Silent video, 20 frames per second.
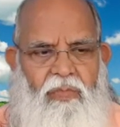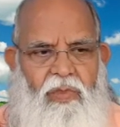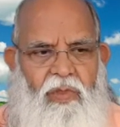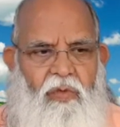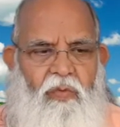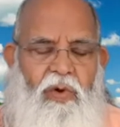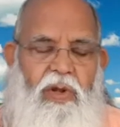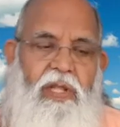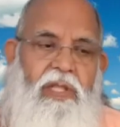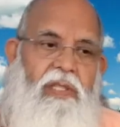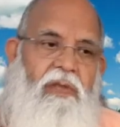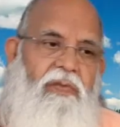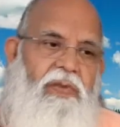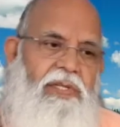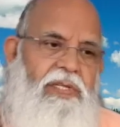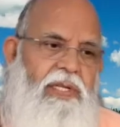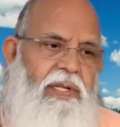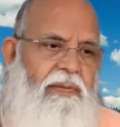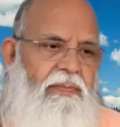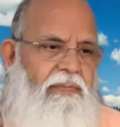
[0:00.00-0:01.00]
What is the
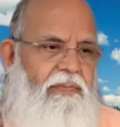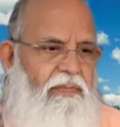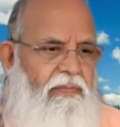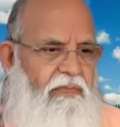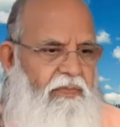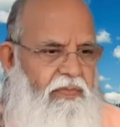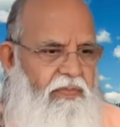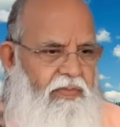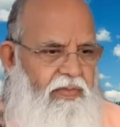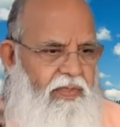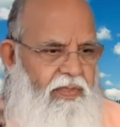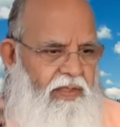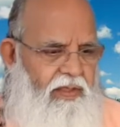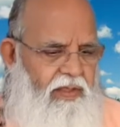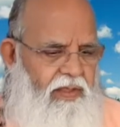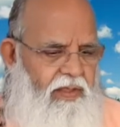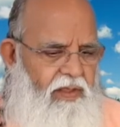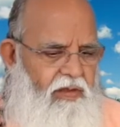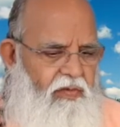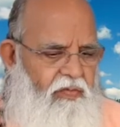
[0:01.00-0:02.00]
wisdom?
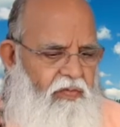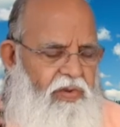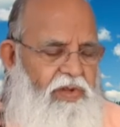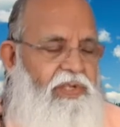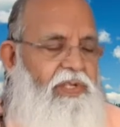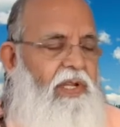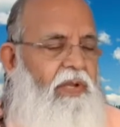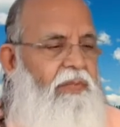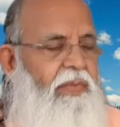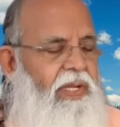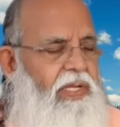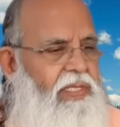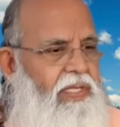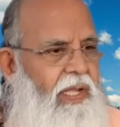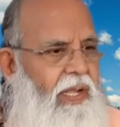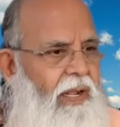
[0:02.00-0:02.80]
Wisdom is